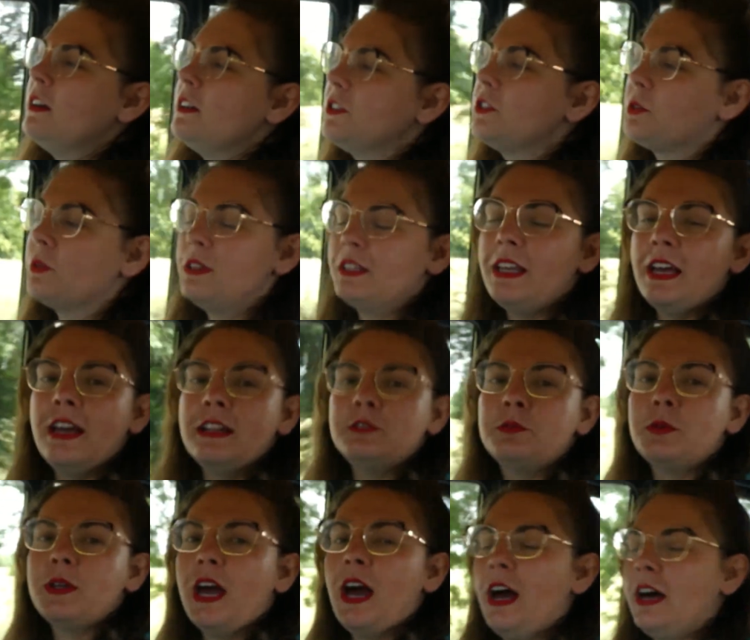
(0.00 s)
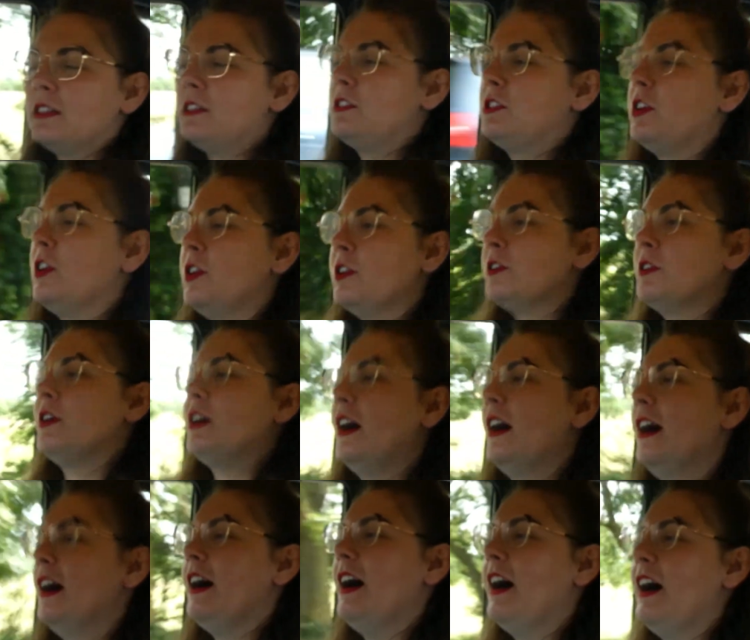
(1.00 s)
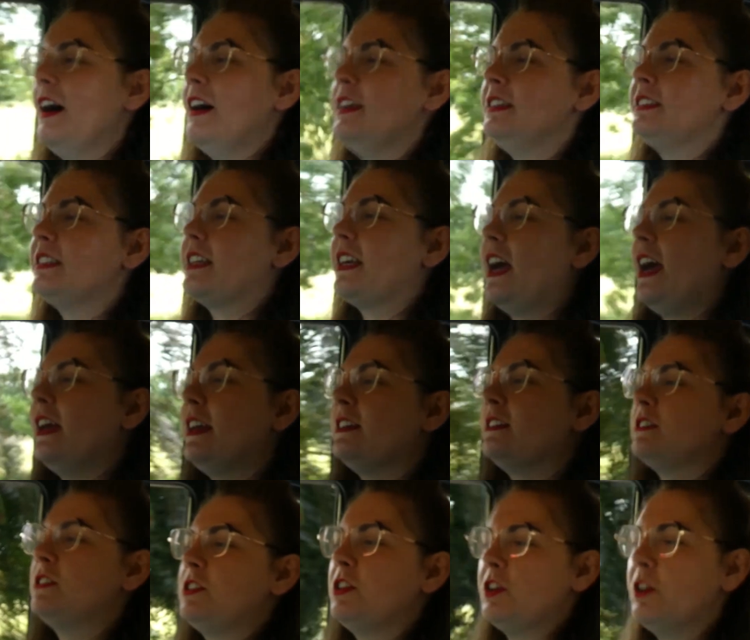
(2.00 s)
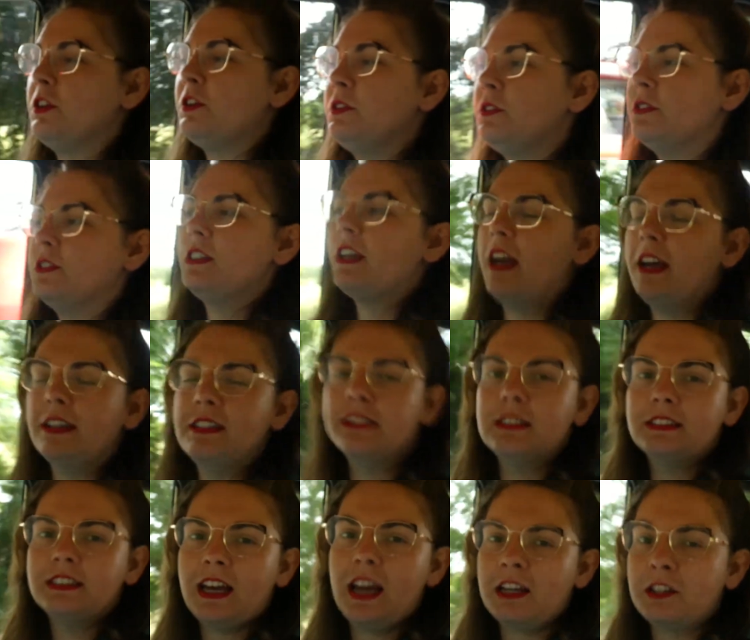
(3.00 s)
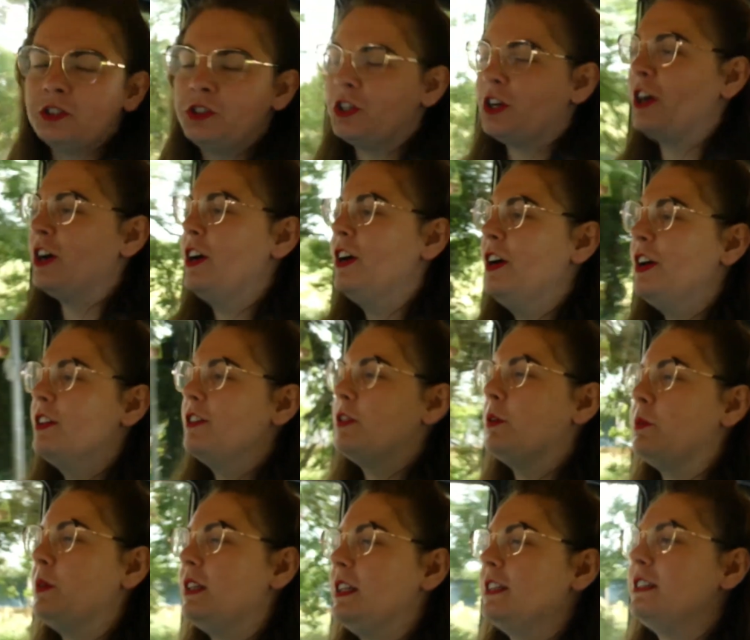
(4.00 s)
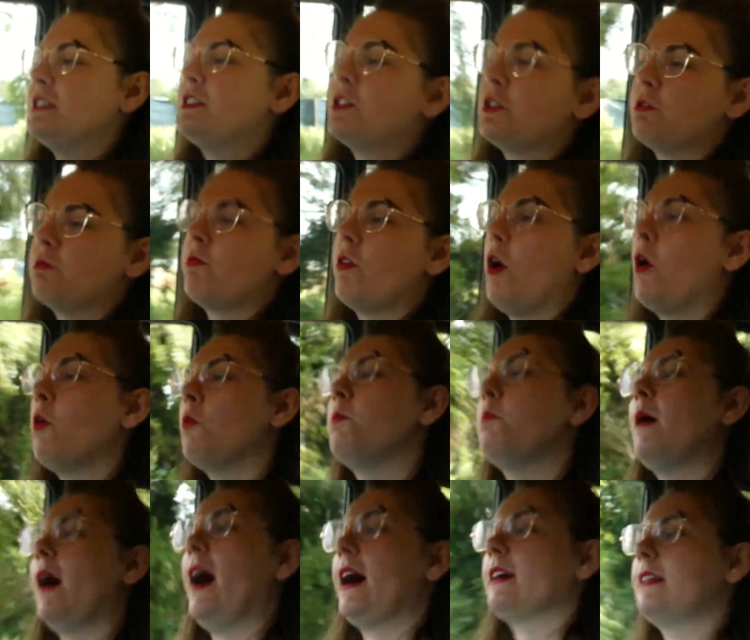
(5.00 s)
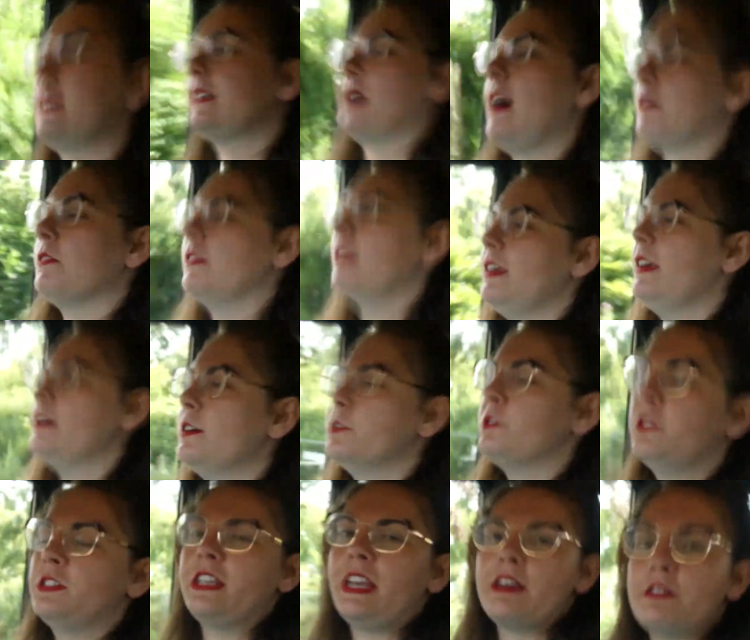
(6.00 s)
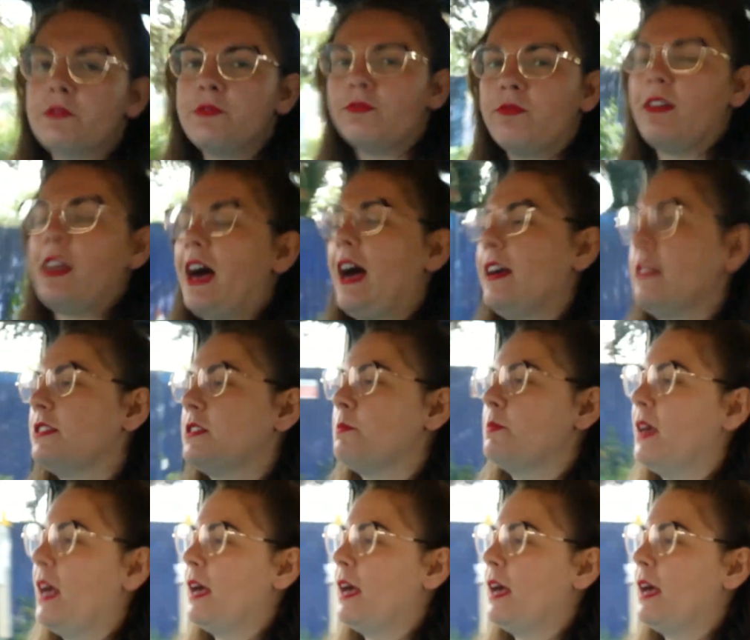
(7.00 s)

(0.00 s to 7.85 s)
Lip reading: So in the end we had to indicate to Yayan and Tasha that we needed to roll back down the hill to get flat to be